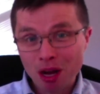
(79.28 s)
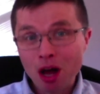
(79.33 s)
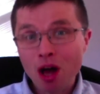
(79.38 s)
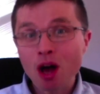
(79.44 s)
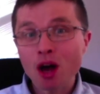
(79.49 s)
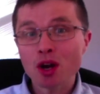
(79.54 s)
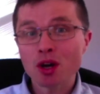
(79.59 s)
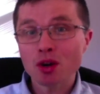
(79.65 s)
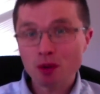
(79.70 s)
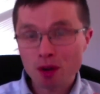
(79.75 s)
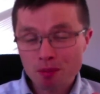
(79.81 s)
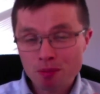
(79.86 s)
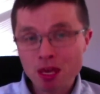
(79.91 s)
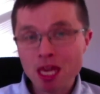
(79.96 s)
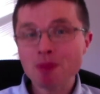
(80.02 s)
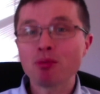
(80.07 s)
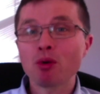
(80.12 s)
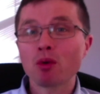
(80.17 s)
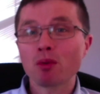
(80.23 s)
hungry
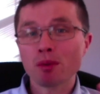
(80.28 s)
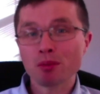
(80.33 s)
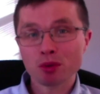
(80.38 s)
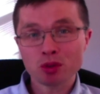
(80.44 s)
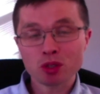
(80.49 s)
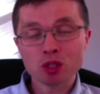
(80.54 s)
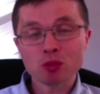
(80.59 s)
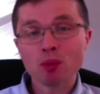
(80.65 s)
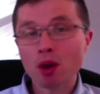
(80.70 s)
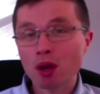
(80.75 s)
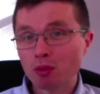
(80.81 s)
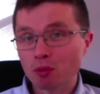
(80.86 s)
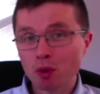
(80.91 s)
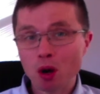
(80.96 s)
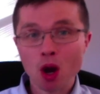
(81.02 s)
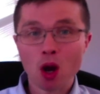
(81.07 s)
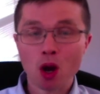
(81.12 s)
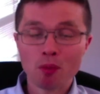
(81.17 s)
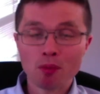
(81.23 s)
people. Remember, at this point,
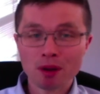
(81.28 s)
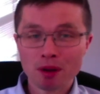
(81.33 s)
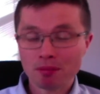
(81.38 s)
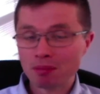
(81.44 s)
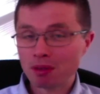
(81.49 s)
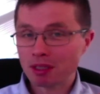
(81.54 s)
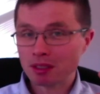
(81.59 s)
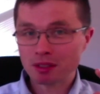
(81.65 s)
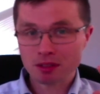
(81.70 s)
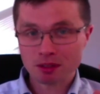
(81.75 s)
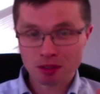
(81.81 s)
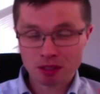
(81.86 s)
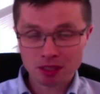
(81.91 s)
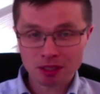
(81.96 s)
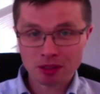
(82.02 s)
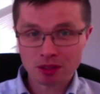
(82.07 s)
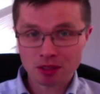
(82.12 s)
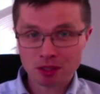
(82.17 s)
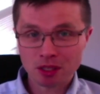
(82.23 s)
Rome, the
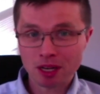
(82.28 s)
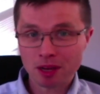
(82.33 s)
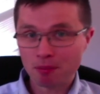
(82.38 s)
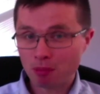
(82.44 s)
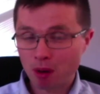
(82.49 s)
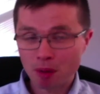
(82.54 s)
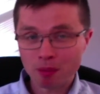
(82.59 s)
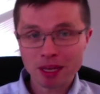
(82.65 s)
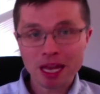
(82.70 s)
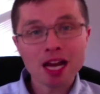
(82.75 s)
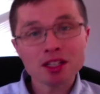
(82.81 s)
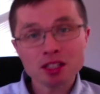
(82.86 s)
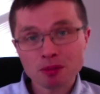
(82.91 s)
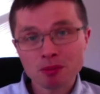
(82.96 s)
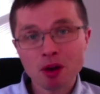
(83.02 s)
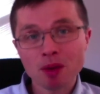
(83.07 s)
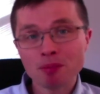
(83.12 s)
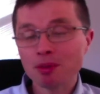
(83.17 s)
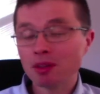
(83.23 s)
city probably has a
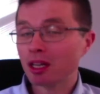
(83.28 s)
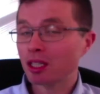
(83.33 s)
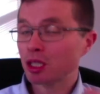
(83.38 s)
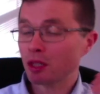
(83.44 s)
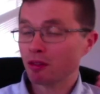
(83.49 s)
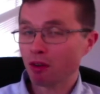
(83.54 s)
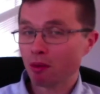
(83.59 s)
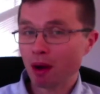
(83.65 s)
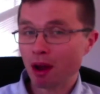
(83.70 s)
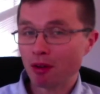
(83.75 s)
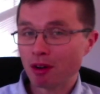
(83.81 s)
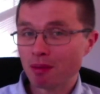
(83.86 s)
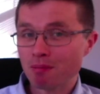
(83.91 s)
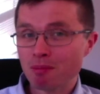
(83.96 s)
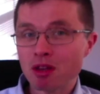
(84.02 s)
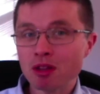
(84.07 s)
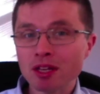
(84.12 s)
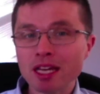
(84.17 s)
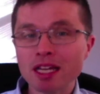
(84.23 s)
population of around 1
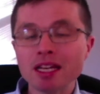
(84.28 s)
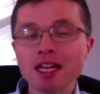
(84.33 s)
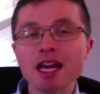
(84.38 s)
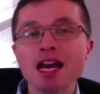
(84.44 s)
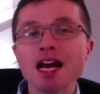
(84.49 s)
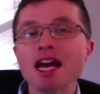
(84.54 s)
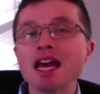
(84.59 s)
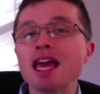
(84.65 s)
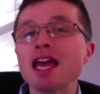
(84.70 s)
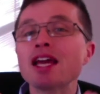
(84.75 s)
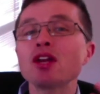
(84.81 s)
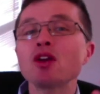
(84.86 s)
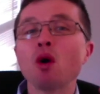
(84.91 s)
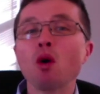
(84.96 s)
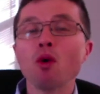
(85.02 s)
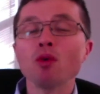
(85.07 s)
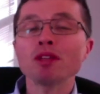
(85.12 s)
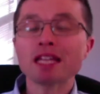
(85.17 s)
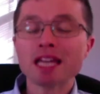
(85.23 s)
million. It can
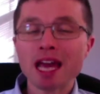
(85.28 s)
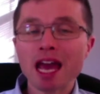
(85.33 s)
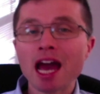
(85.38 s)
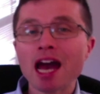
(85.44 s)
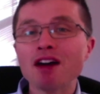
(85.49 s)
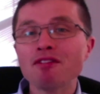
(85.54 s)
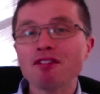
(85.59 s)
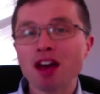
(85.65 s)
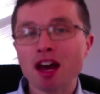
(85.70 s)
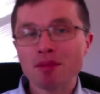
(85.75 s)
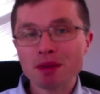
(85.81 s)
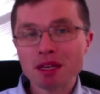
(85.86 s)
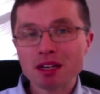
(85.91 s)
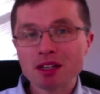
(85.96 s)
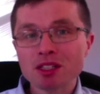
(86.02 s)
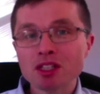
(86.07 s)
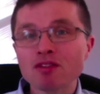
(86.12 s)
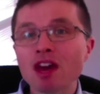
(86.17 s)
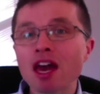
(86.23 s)
only have that
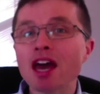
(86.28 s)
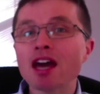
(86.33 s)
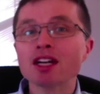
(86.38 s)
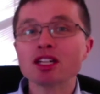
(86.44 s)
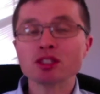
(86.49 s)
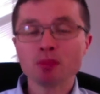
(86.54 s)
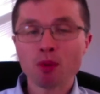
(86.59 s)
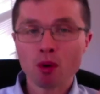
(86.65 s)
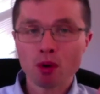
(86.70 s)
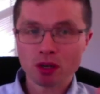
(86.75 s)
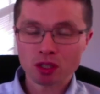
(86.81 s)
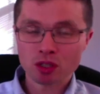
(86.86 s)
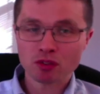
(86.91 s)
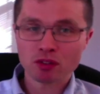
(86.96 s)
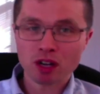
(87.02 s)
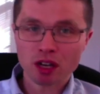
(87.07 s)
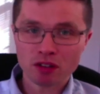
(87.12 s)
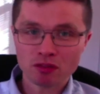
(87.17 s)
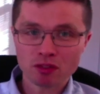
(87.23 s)
because of exports
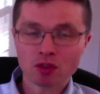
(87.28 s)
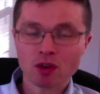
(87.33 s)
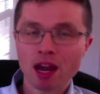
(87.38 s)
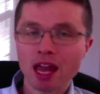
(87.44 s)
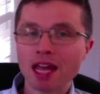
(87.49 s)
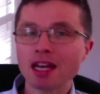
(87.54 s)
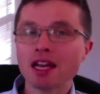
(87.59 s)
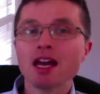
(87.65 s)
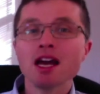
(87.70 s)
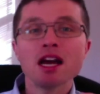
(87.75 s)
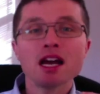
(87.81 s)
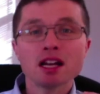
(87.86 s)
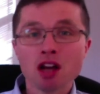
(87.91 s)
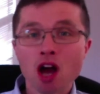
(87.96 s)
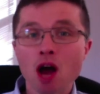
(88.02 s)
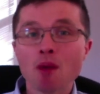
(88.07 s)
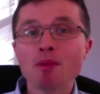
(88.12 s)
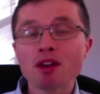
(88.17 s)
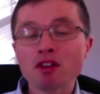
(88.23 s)
of grain
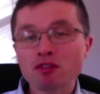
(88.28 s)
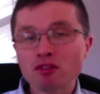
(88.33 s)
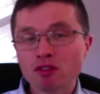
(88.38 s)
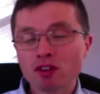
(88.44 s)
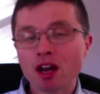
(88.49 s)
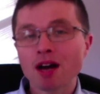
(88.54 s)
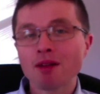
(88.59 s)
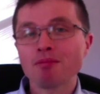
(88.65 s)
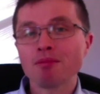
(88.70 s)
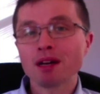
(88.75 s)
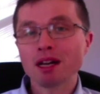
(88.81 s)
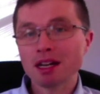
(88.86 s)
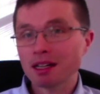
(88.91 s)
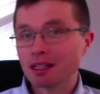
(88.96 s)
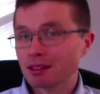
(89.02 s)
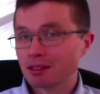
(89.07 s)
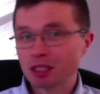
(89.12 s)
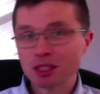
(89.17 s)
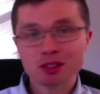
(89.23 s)
coming from
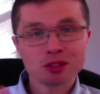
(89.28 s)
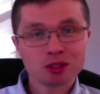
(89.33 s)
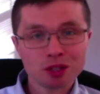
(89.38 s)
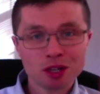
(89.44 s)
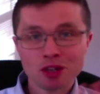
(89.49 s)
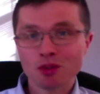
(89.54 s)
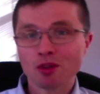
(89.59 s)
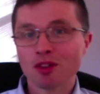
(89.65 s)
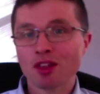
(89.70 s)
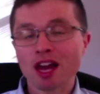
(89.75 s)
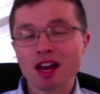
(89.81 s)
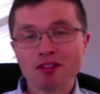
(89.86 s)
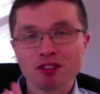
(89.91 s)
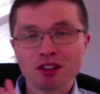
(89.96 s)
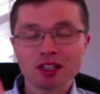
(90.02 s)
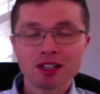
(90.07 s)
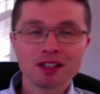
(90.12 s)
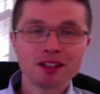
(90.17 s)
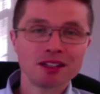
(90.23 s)
Sicily and North
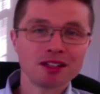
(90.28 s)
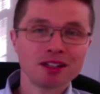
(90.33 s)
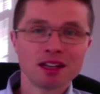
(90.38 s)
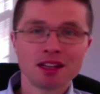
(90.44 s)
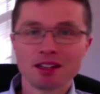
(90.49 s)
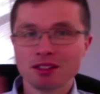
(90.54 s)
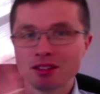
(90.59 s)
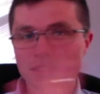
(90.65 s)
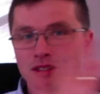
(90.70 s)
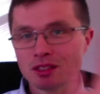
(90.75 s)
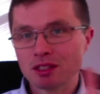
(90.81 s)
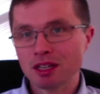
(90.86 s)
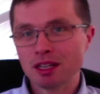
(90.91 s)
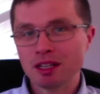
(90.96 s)
Africa and